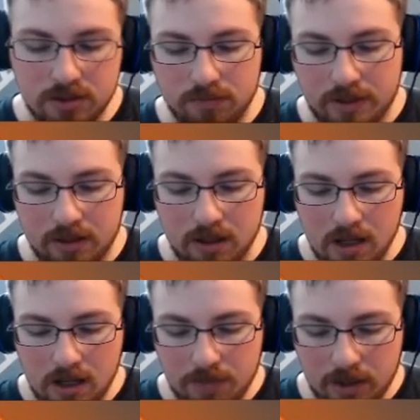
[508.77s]
so we
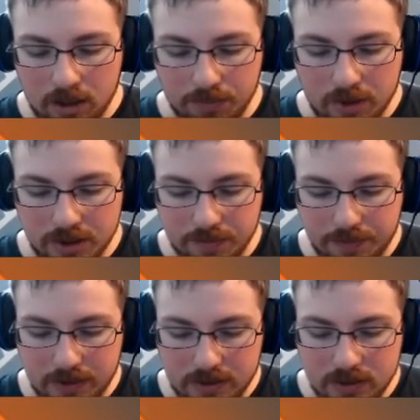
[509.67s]
make our brush a
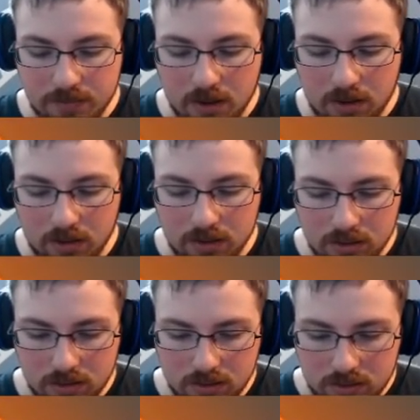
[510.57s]
bit smaller,